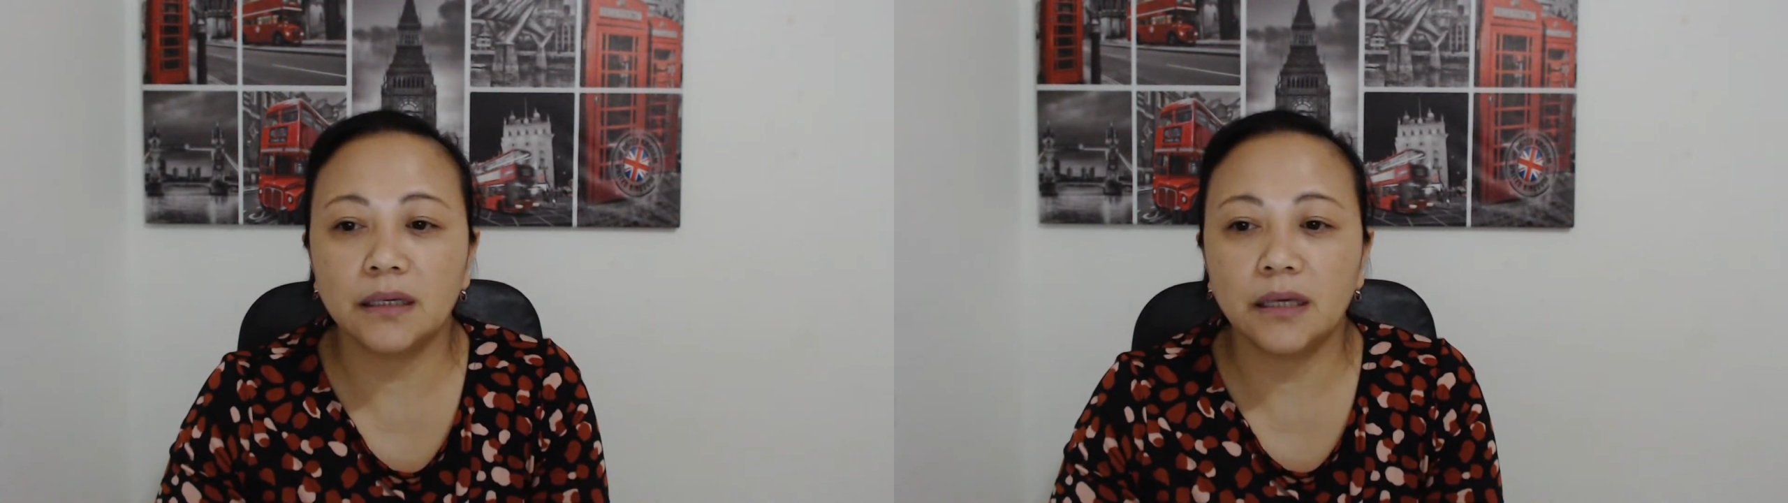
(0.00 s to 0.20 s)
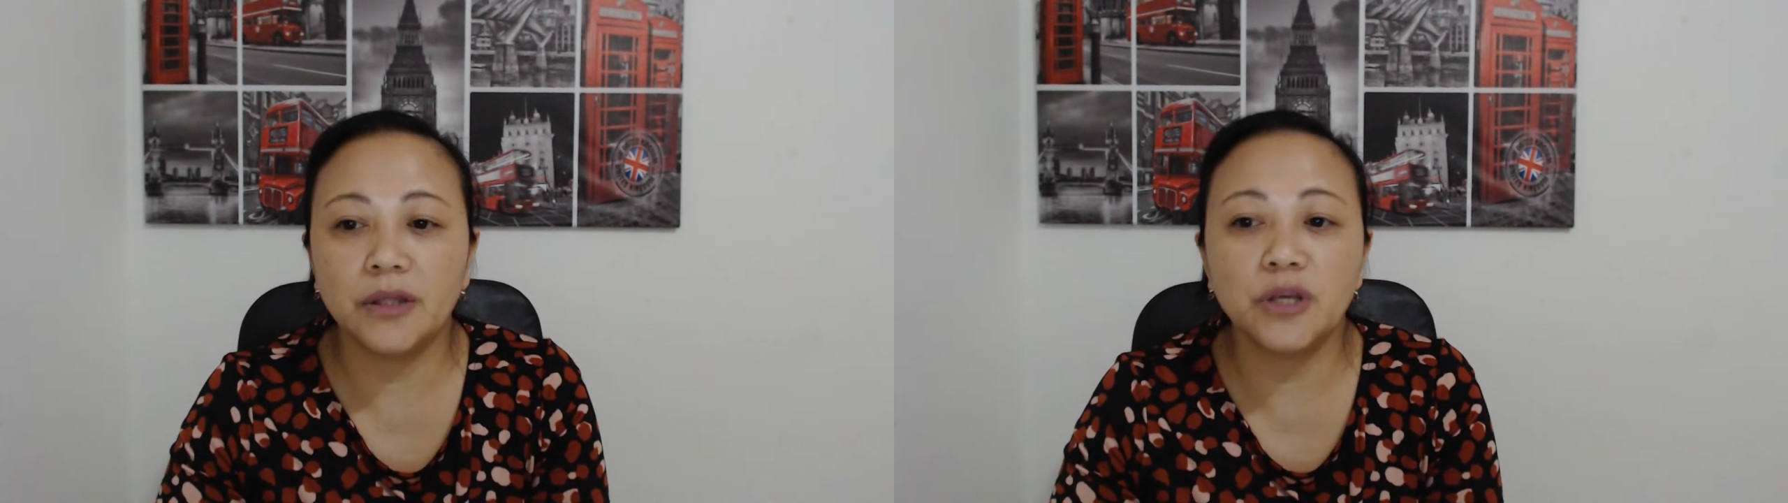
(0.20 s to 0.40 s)

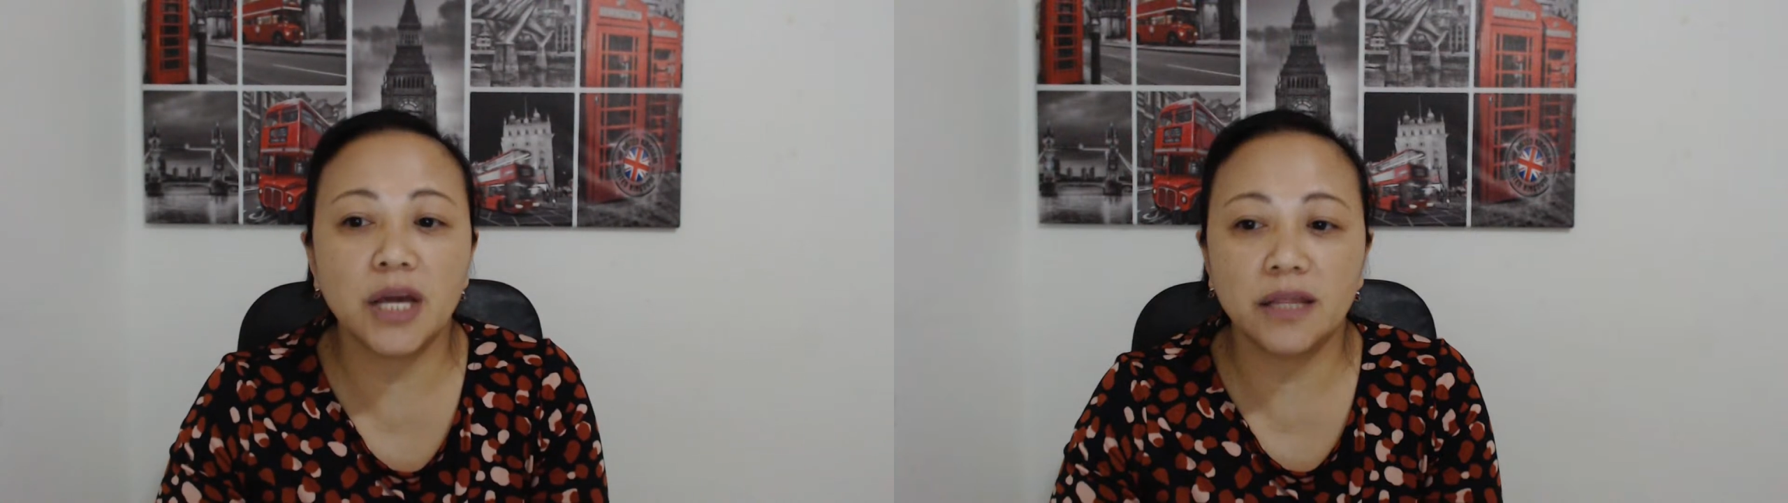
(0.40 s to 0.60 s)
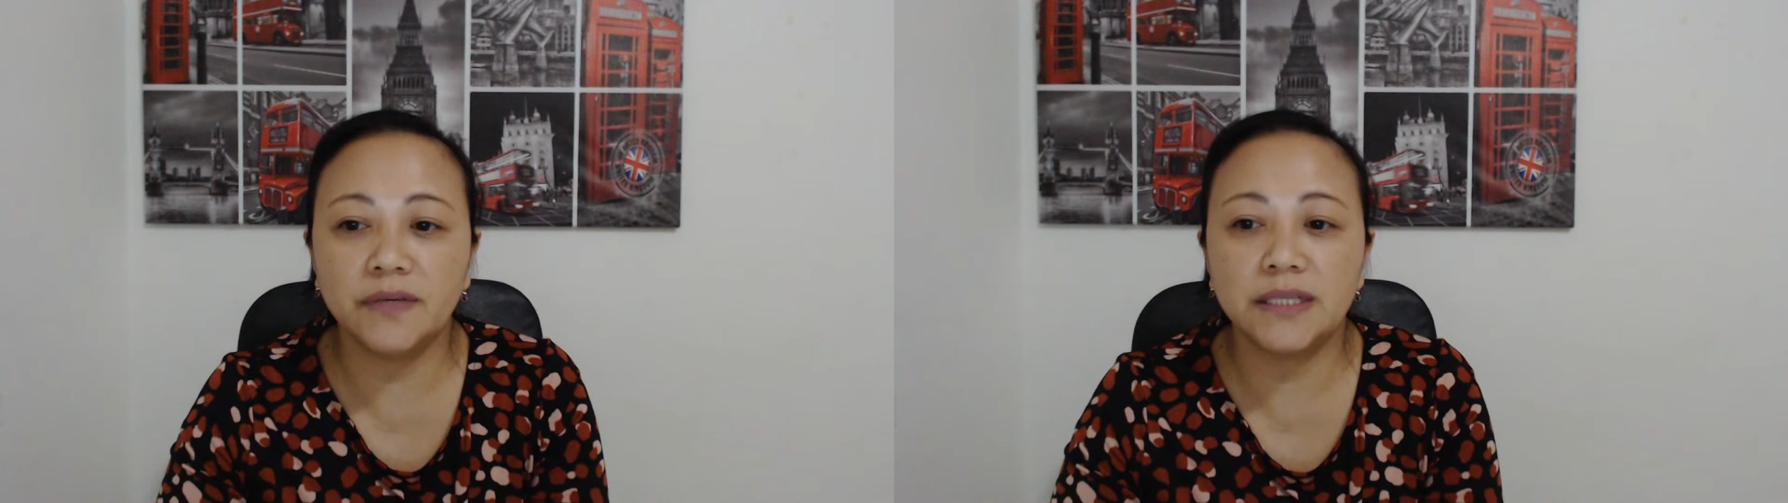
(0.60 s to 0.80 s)
and then you
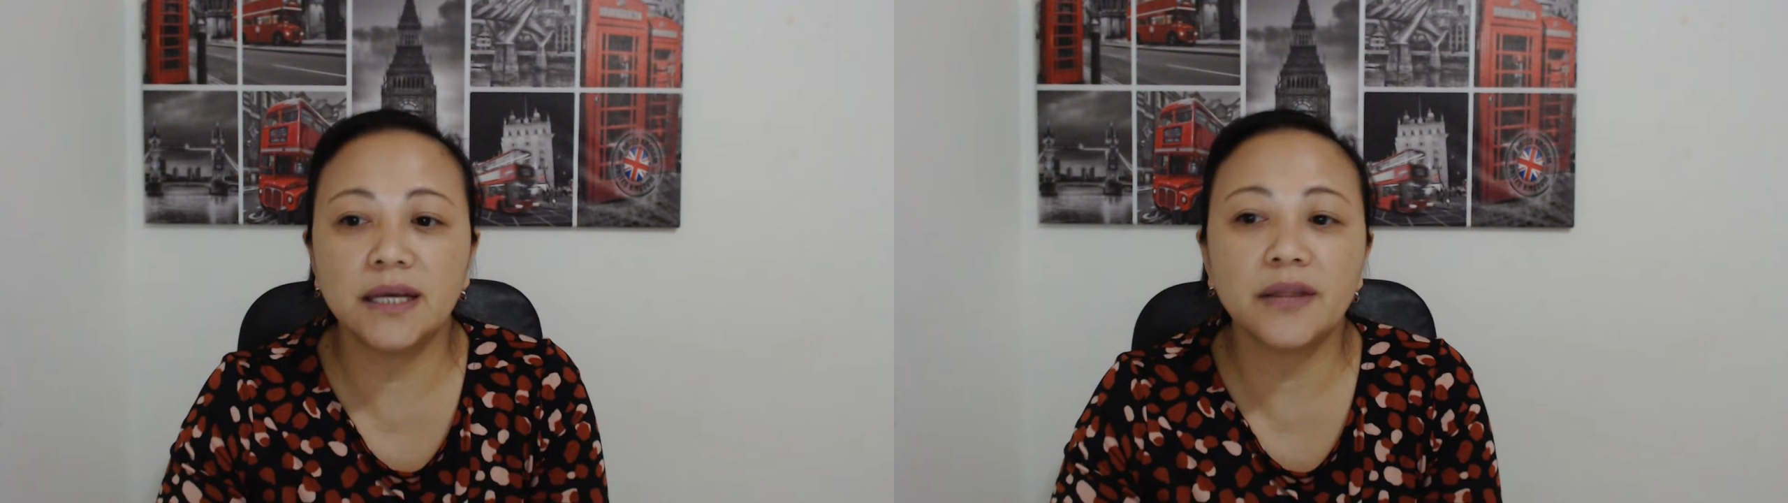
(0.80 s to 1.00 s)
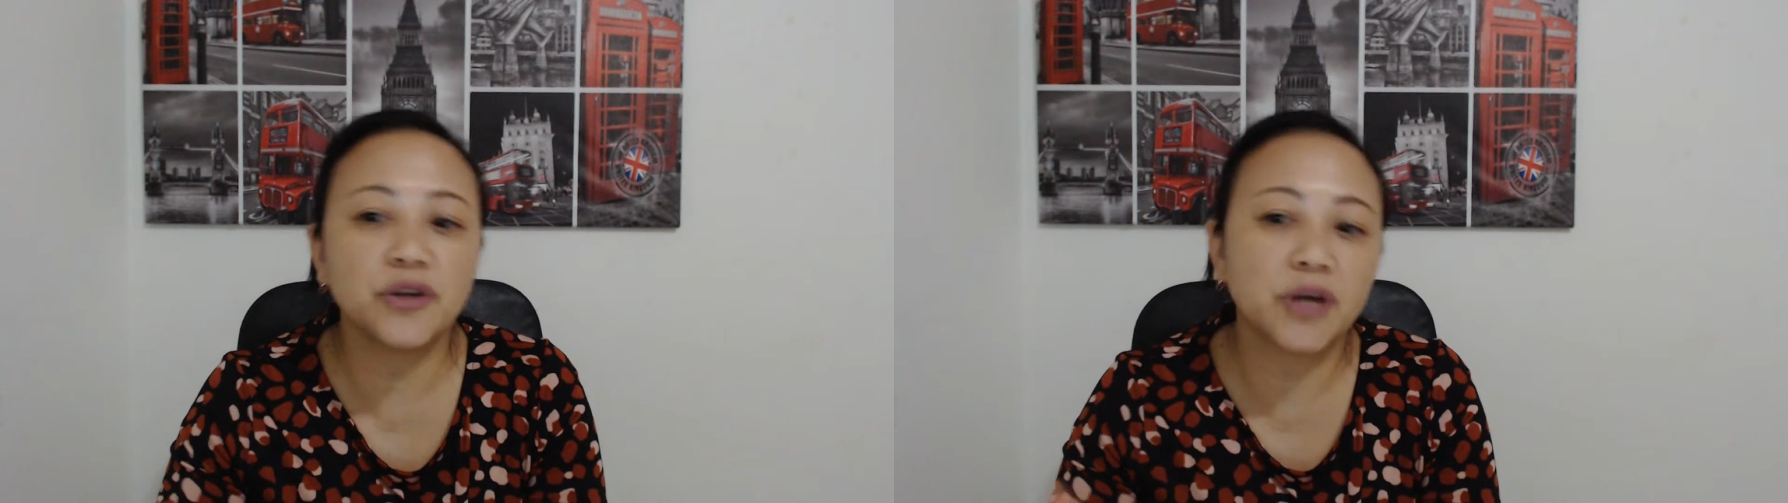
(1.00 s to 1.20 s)
get the visa,
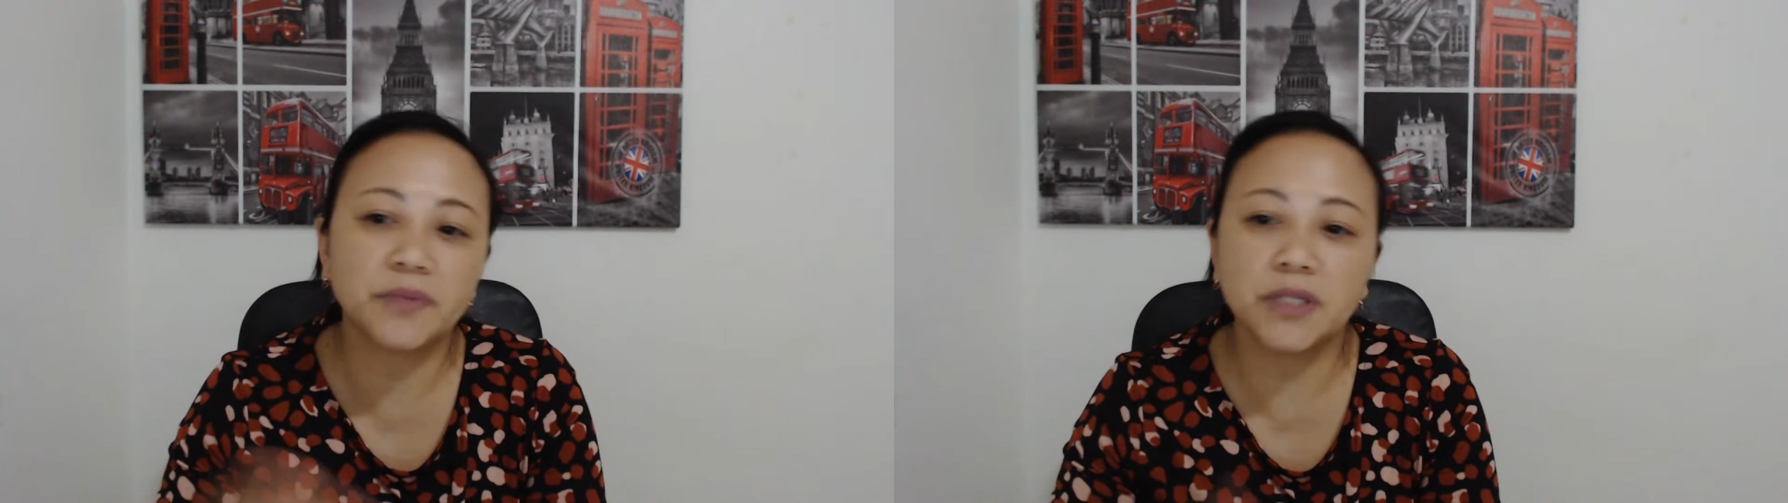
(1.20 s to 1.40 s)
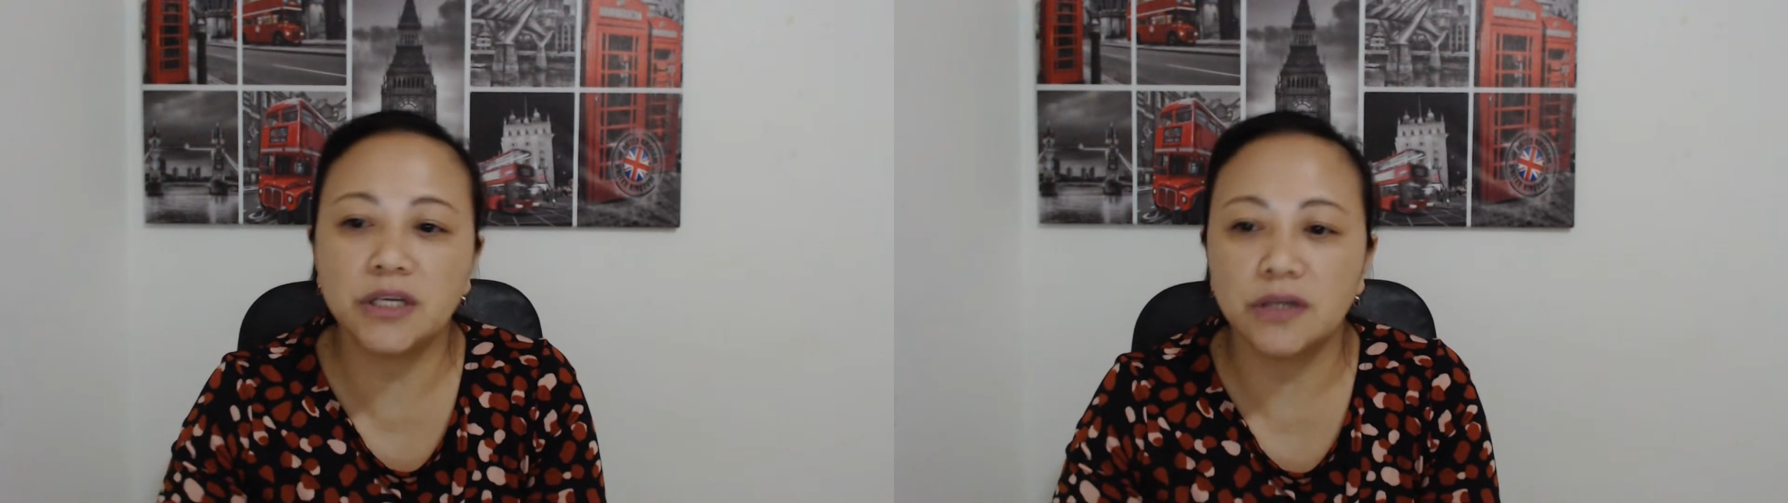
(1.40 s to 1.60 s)
and then you come
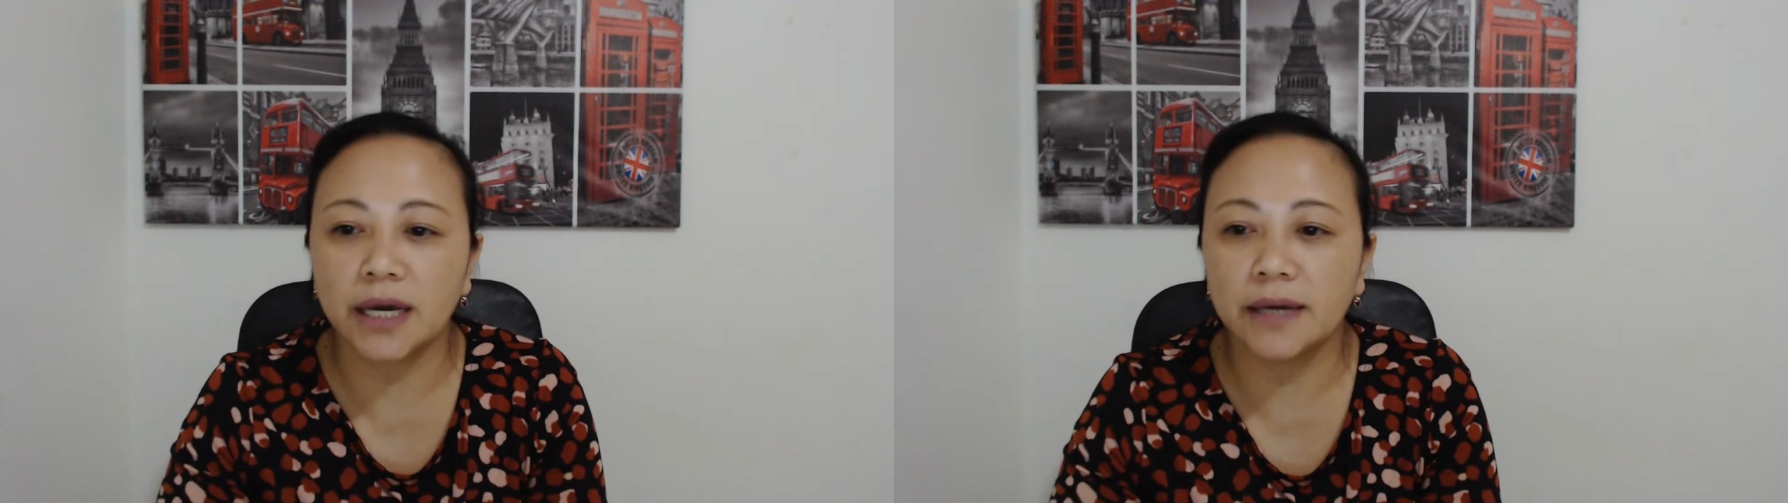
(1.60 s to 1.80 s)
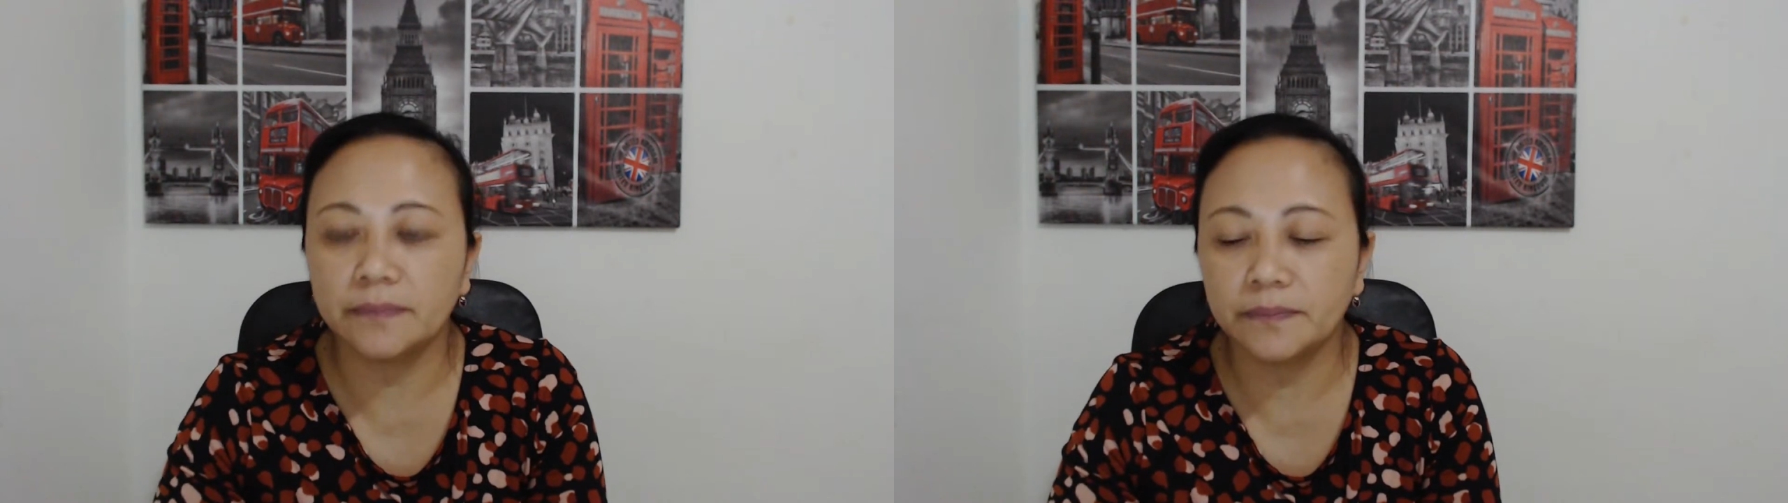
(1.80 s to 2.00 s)
to the
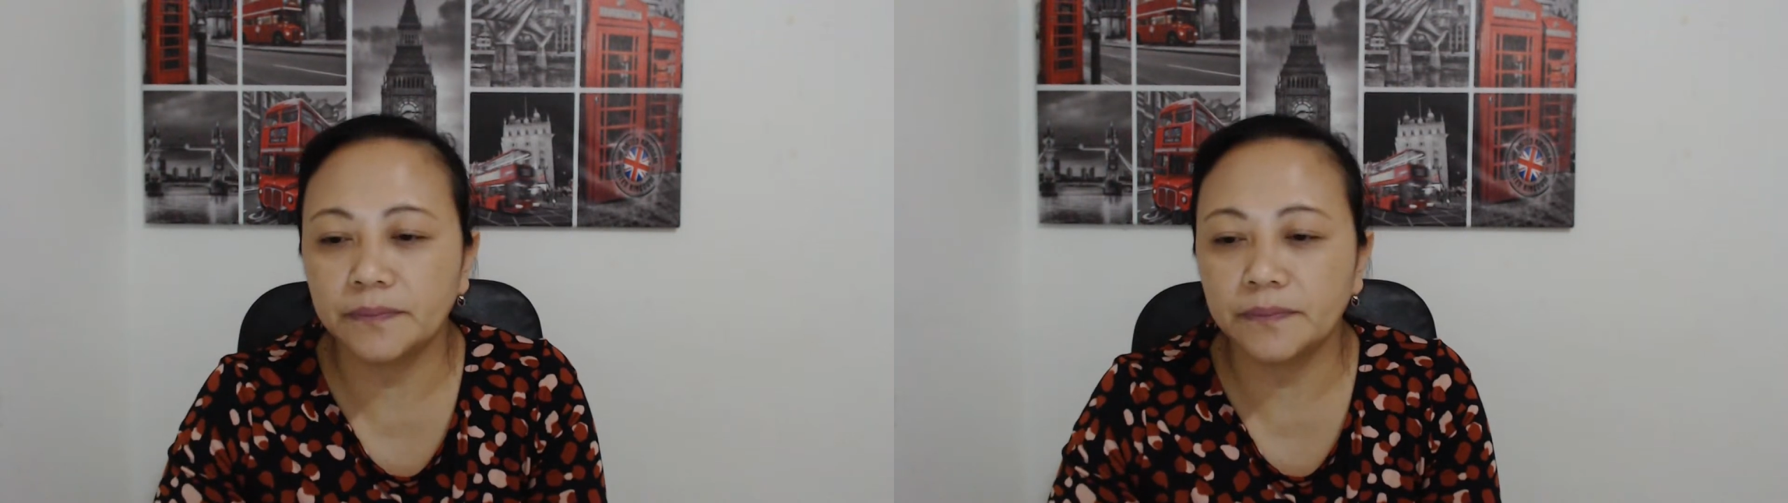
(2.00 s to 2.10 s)
UK.